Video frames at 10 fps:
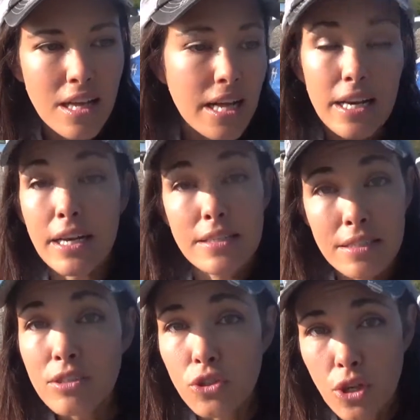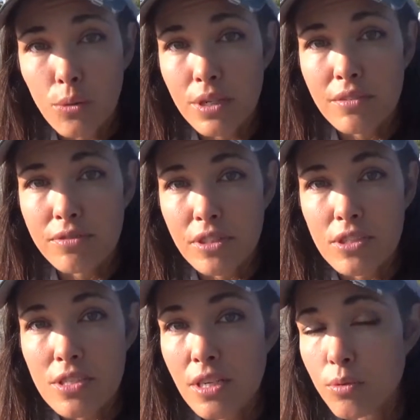and I didn't know it at
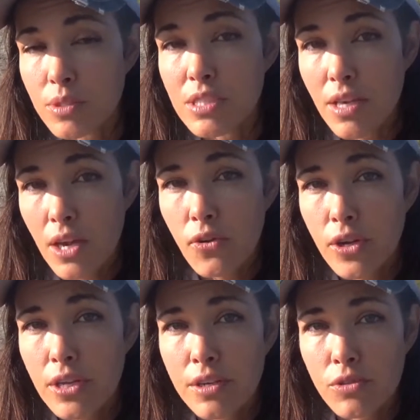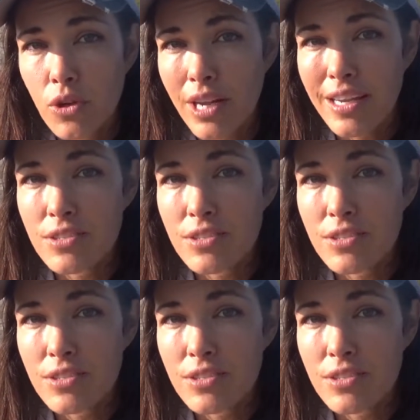first, and it was scary, and I thought I had